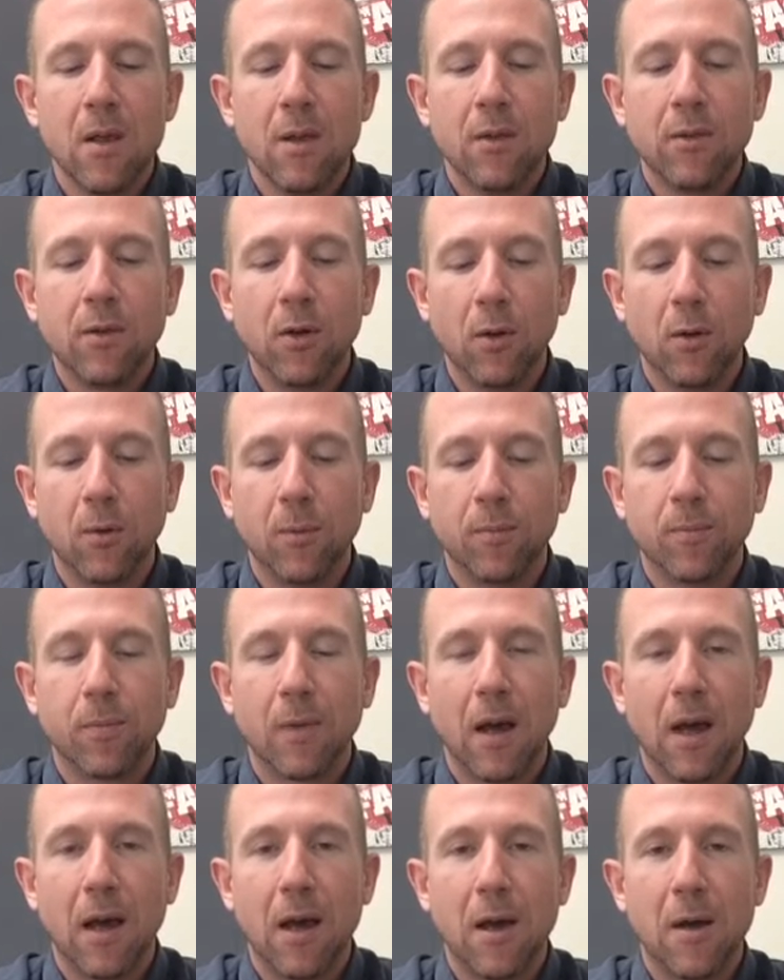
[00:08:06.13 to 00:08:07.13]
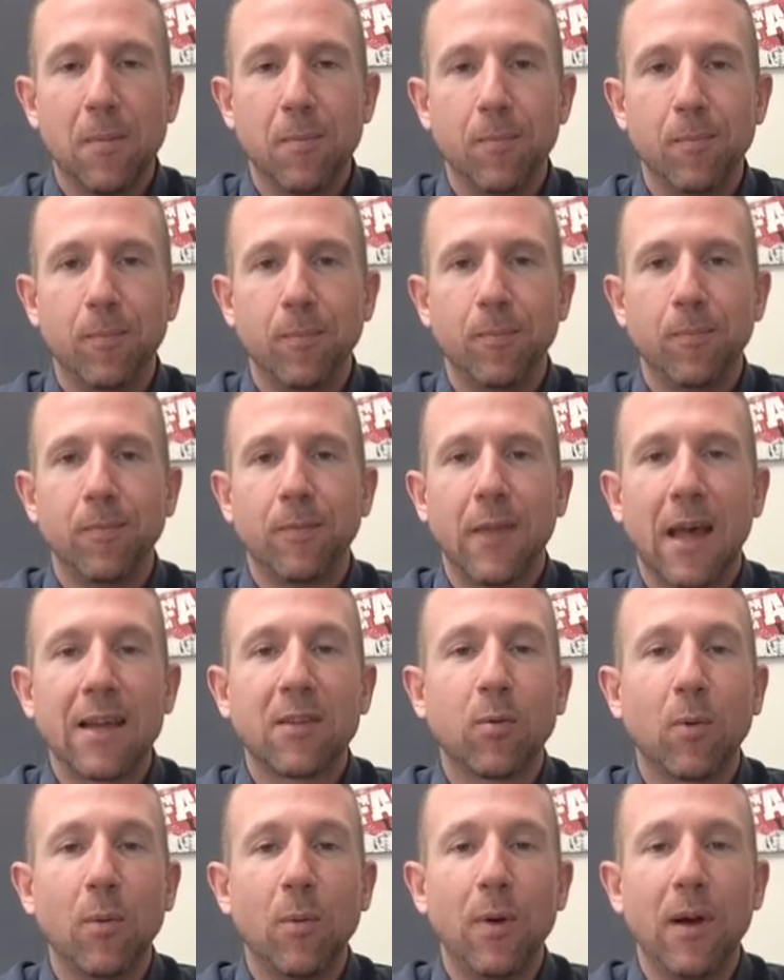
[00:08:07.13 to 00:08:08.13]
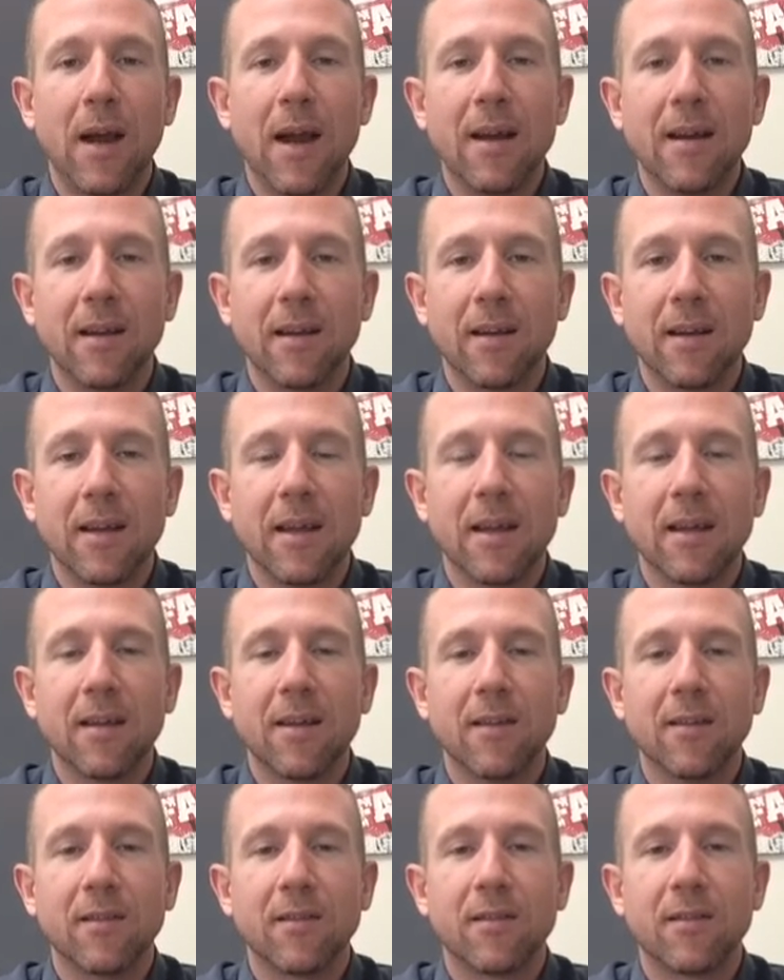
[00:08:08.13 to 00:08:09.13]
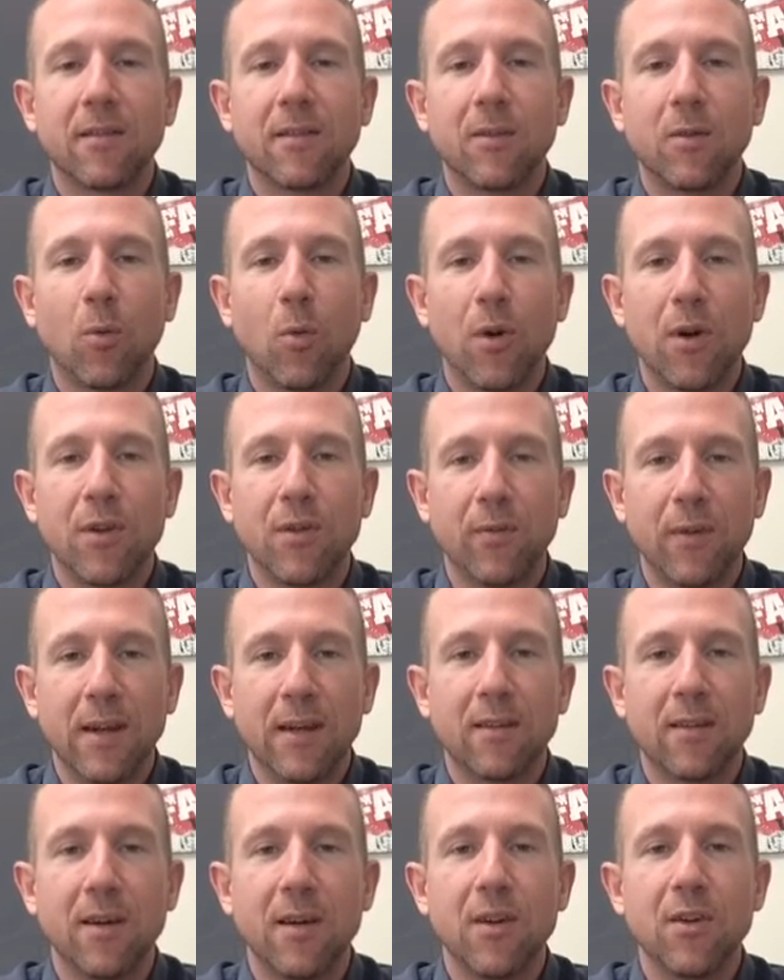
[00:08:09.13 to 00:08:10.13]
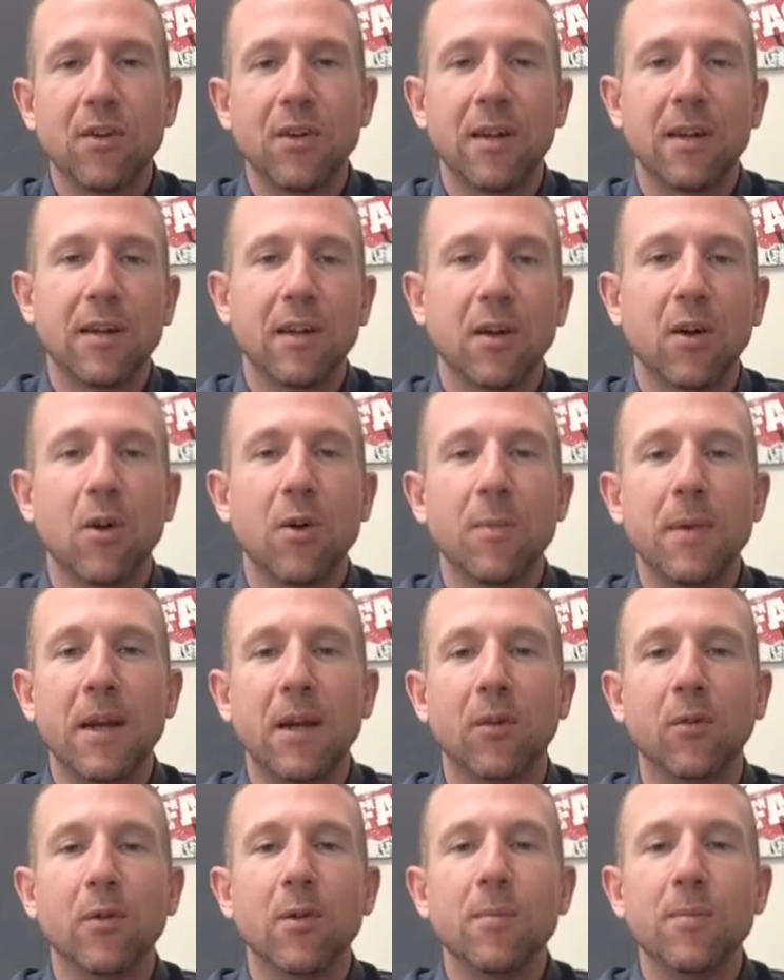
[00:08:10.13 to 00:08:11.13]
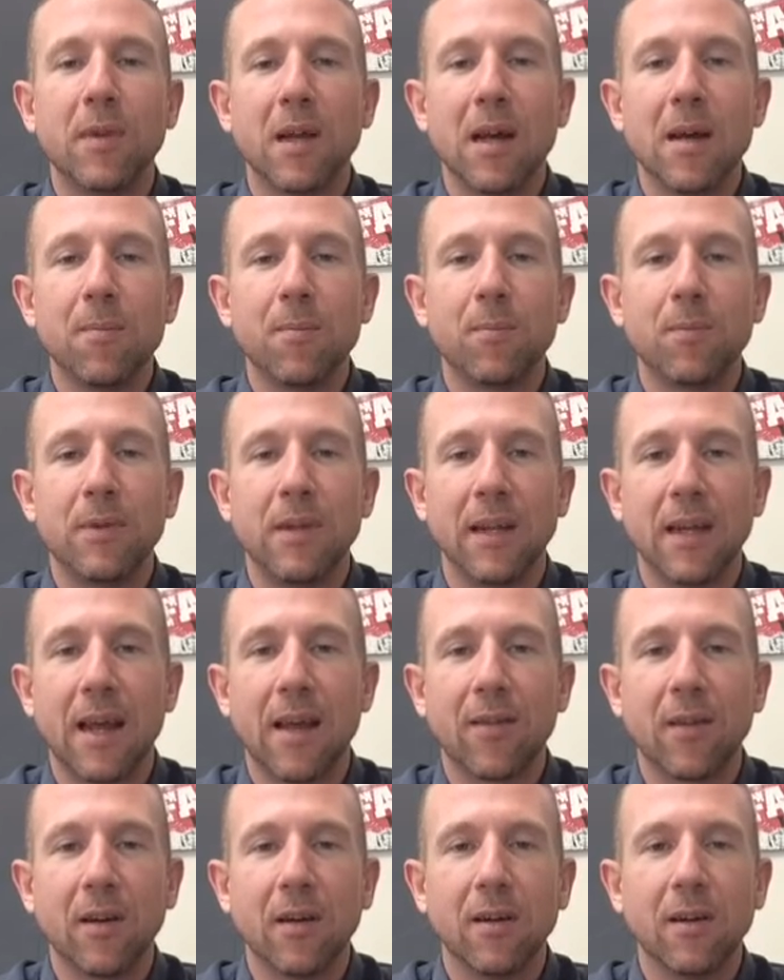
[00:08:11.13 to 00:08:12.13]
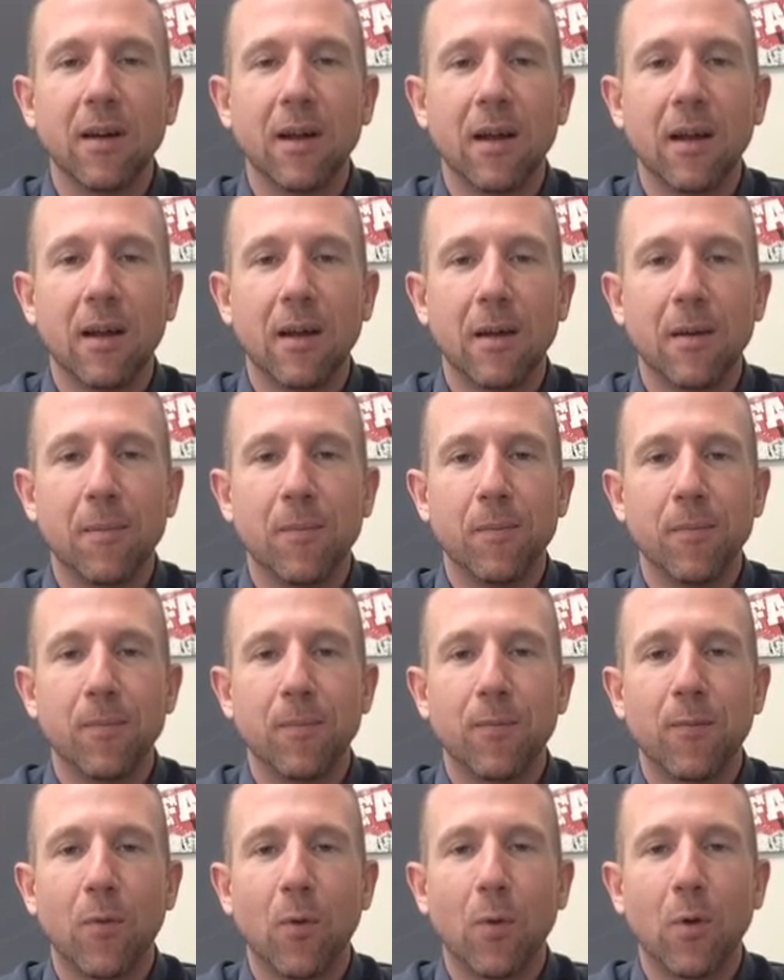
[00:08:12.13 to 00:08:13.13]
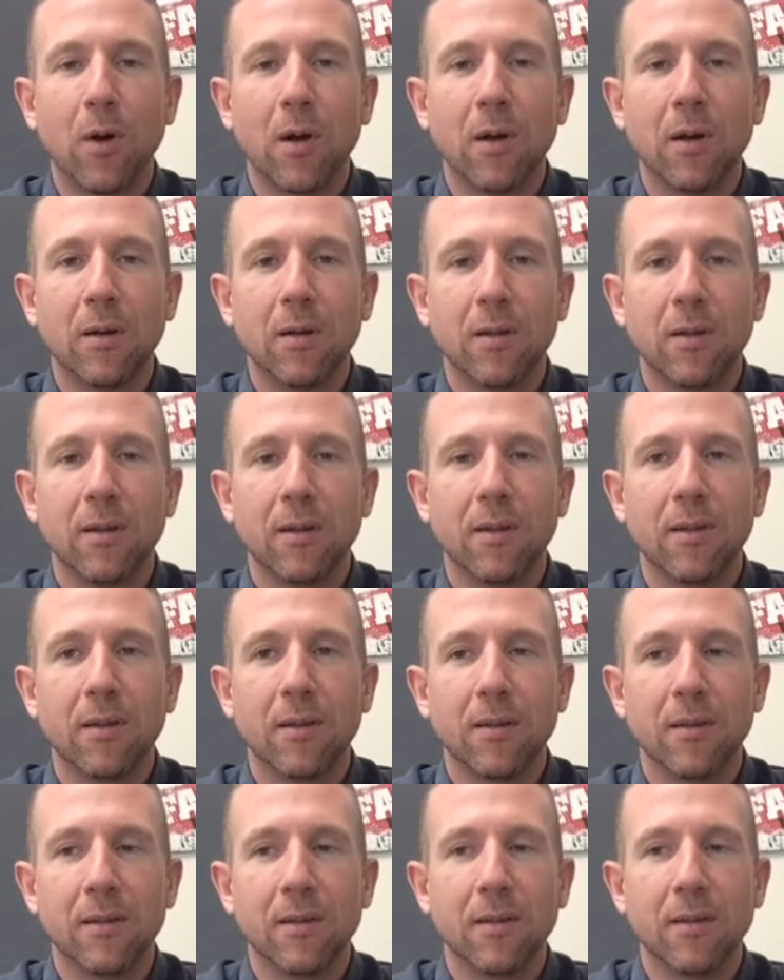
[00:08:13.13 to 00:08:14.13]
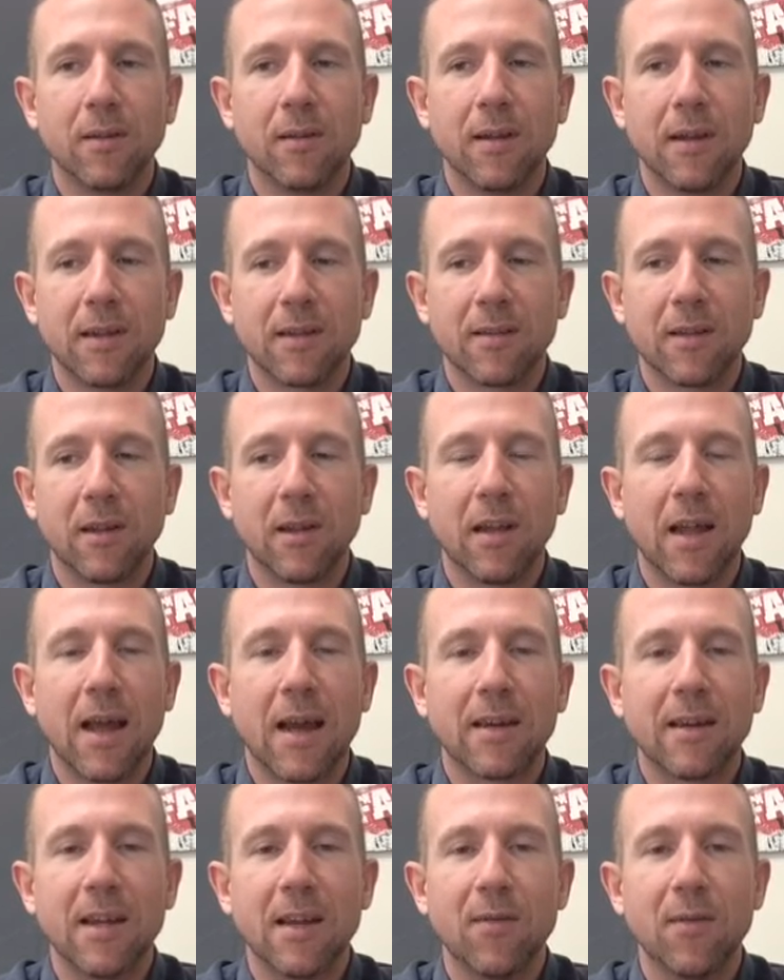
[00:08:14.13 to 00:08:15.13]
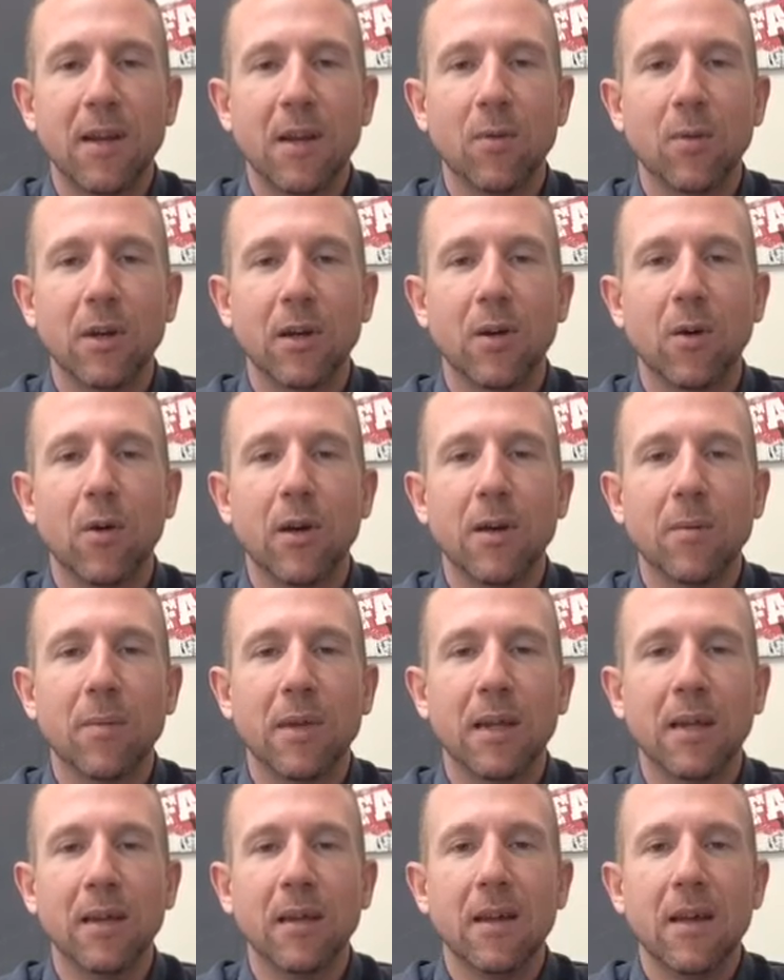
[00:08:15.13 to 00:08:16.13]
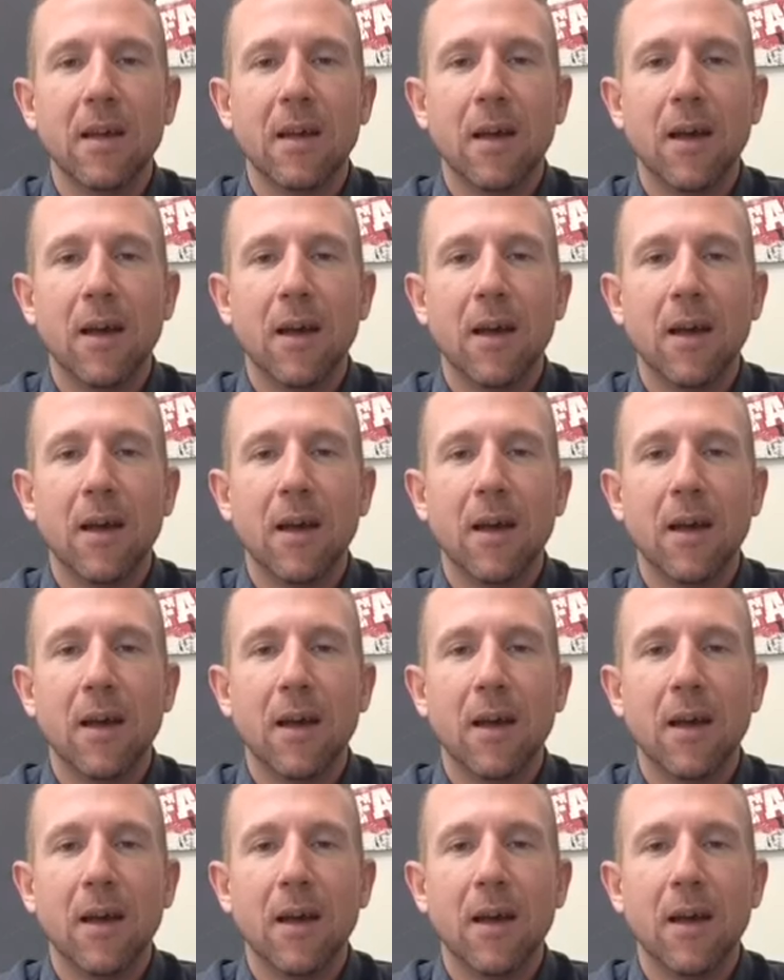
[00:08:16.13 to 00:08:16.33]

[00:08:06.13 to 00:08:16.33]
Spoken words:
So that's where we're headed, is towards research, and you're going to be grouped up together for this little activity where you're going to be